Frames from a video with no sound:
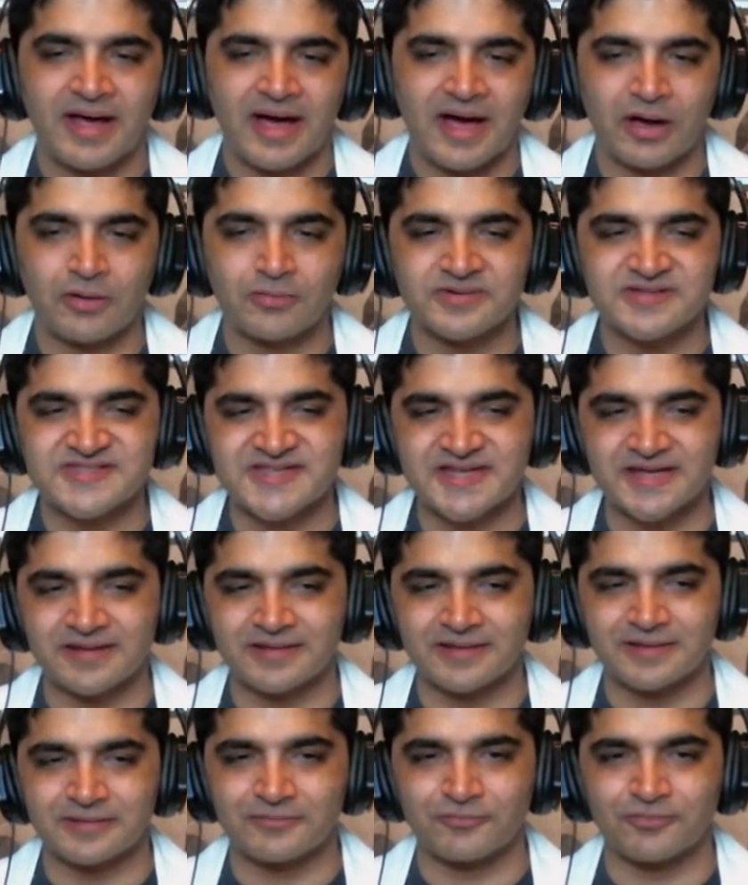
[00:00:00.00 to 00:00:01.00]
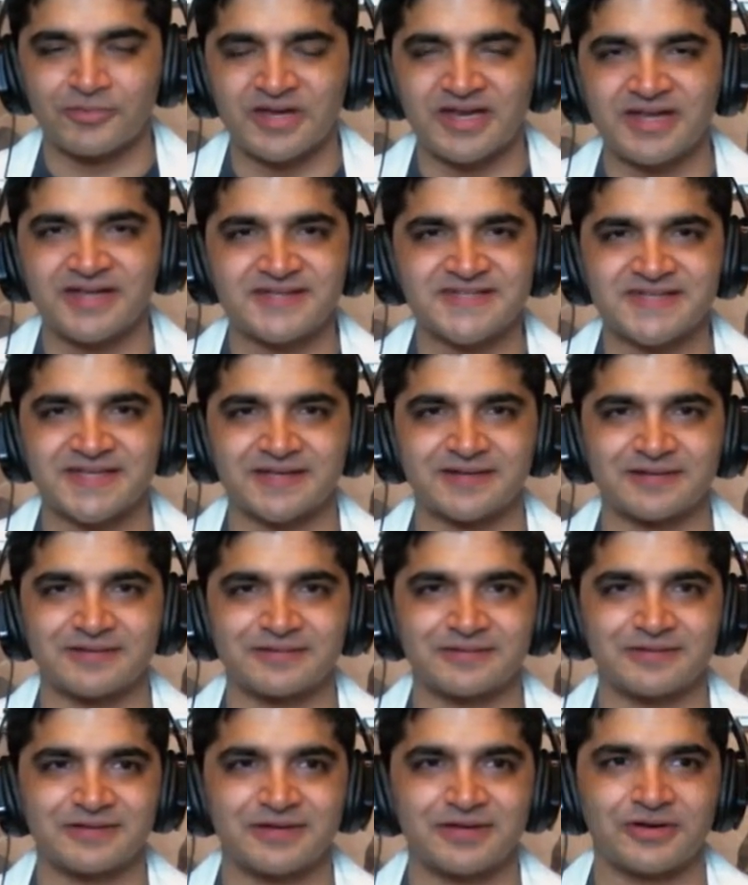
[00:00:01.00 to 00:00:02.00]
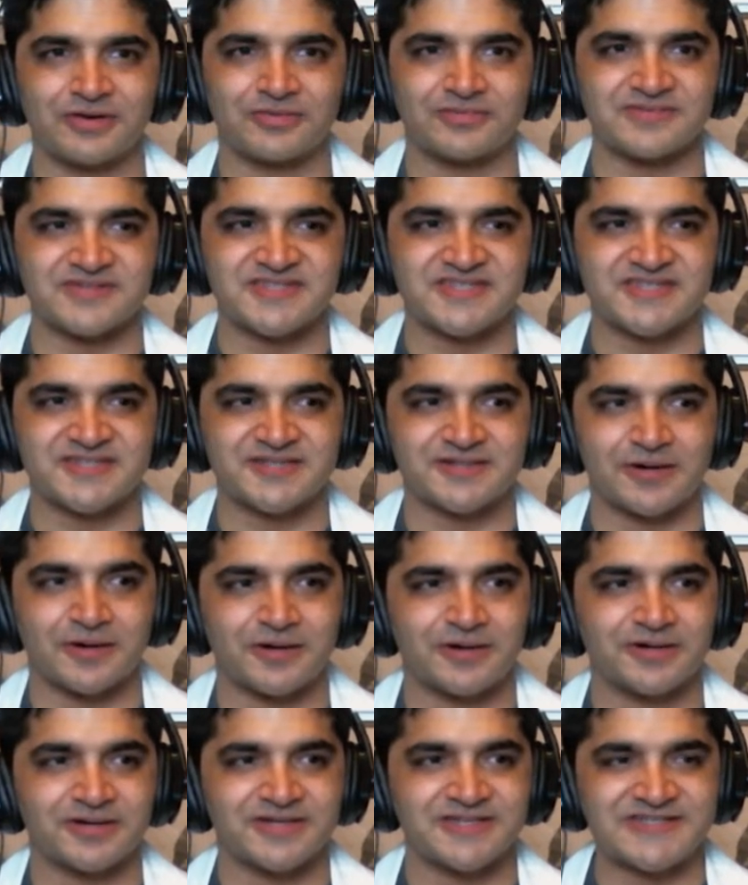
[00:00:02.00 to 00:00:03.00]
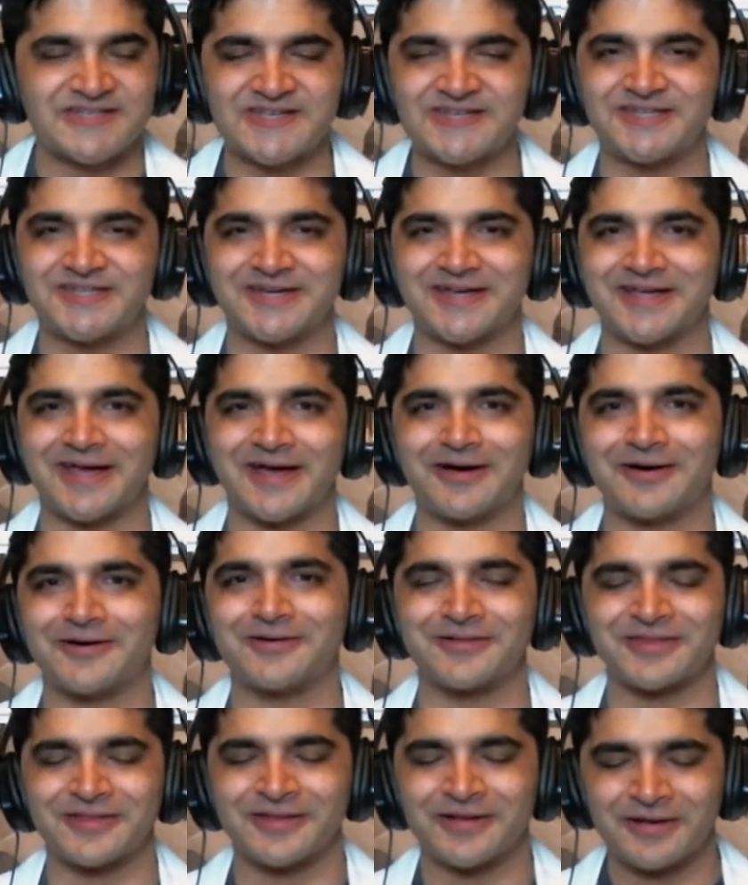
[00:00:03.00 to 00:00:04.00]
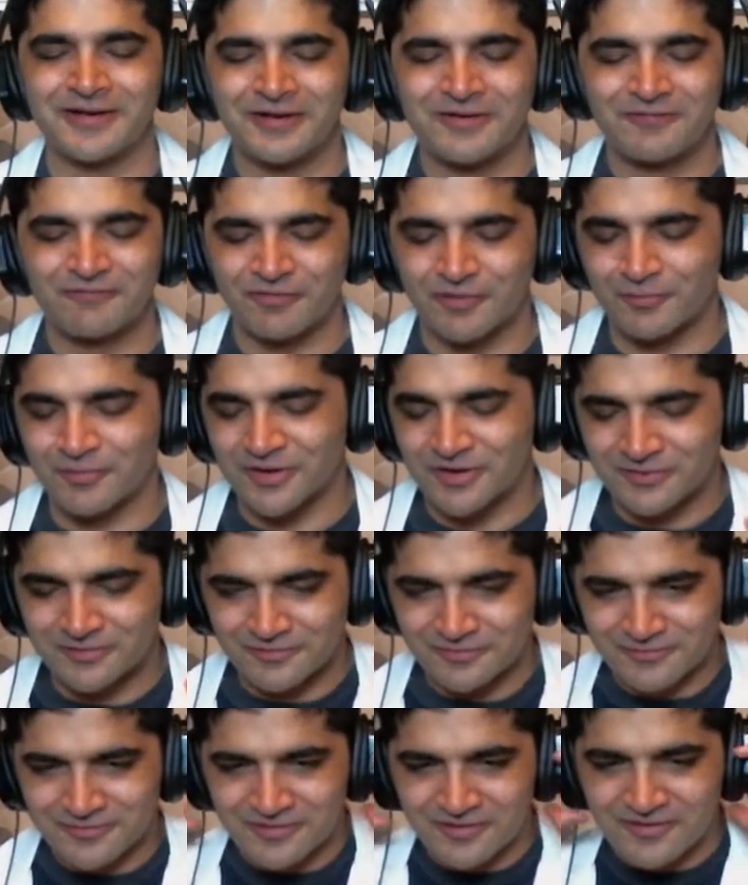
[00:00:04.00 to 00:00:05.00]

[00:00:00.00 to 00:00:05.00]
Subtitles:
I would say that we need to, start teaching health from a